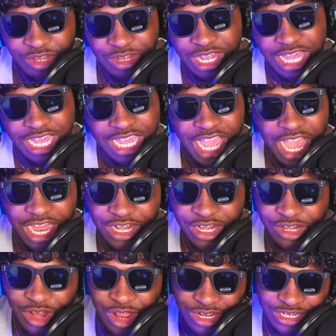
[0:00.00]
look,
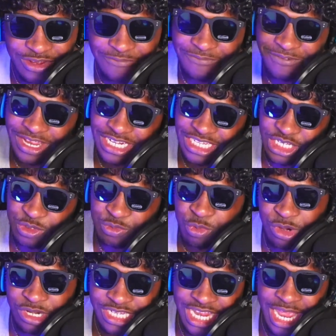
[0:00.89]
Underdog, the fancy sports
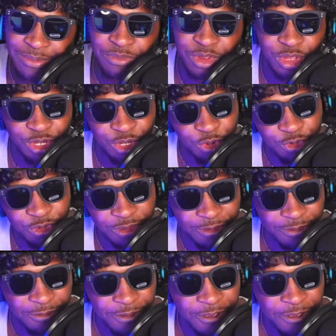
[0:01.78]
app, you can do the